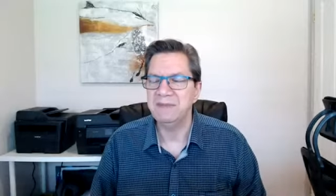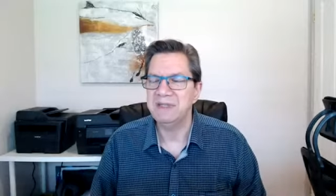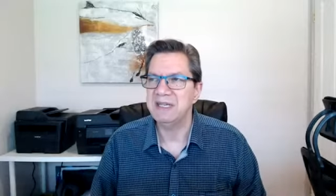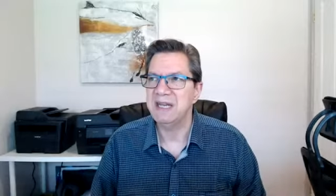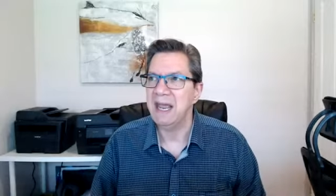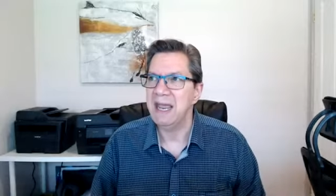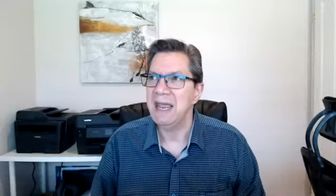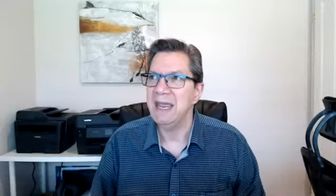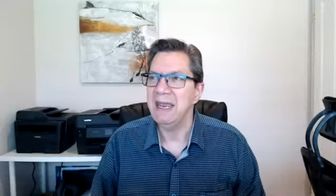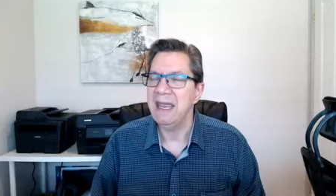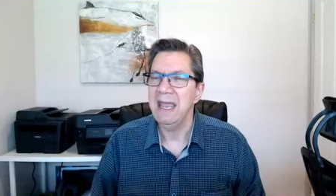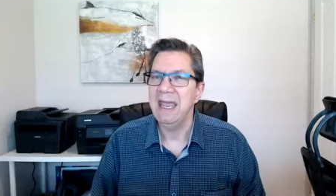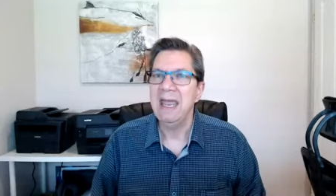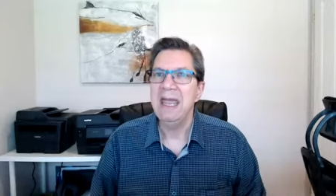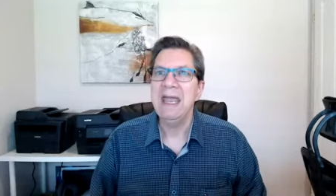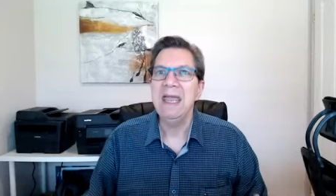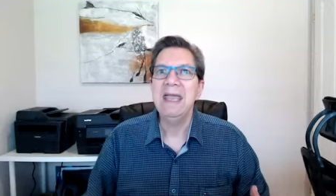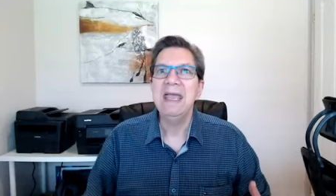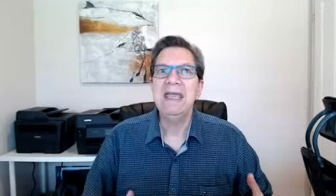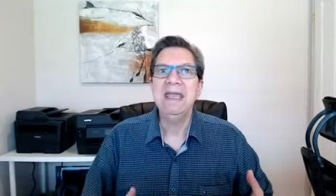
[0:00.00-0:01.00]
saying?
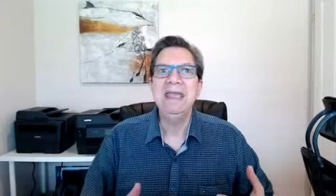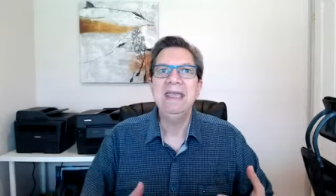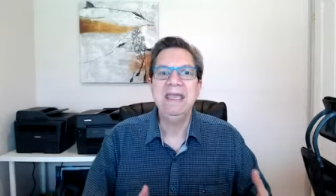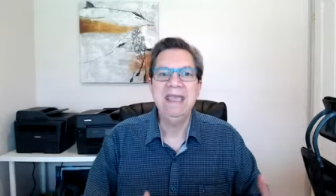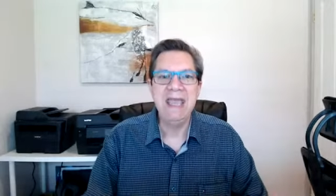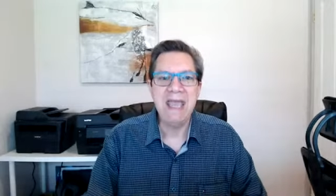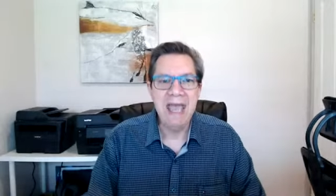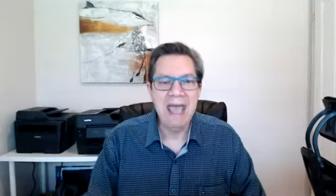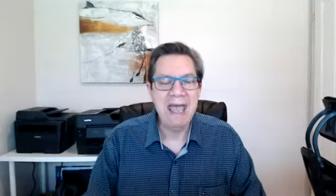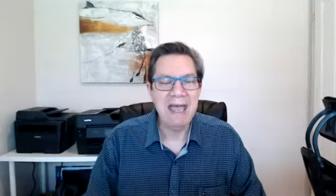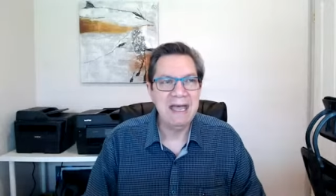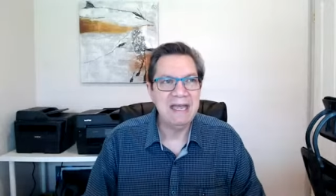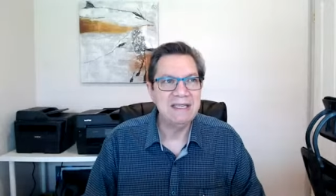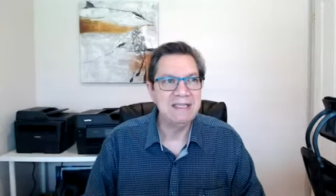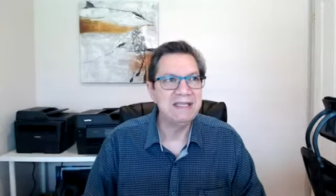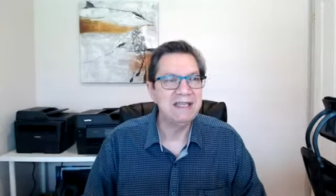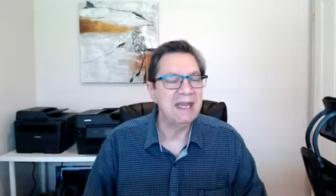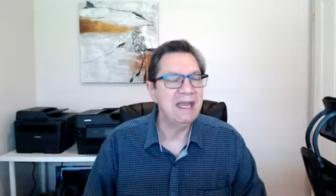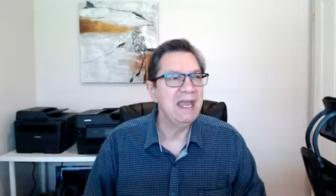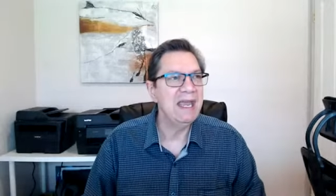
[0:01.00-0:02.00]

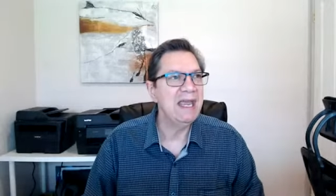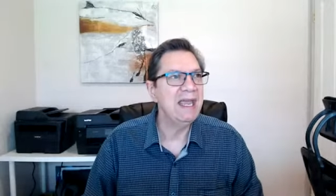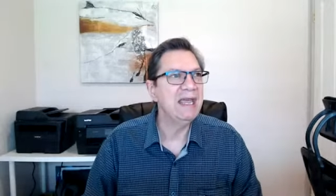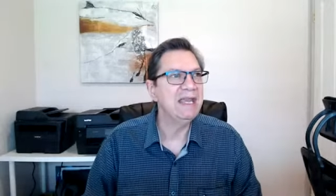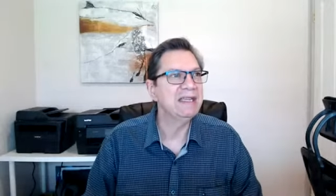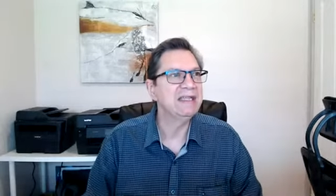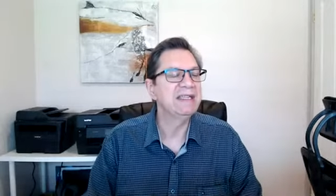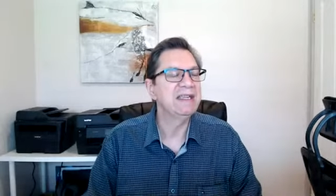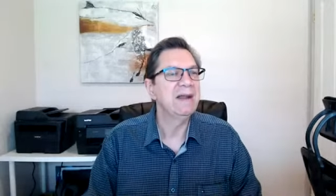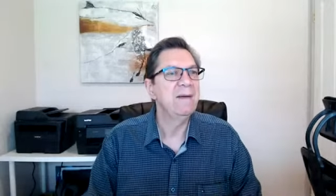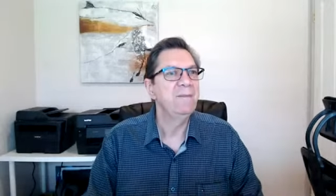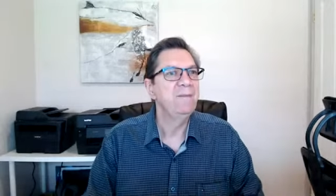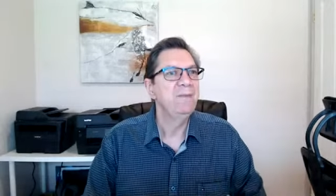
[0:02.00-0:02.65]
Yes, it's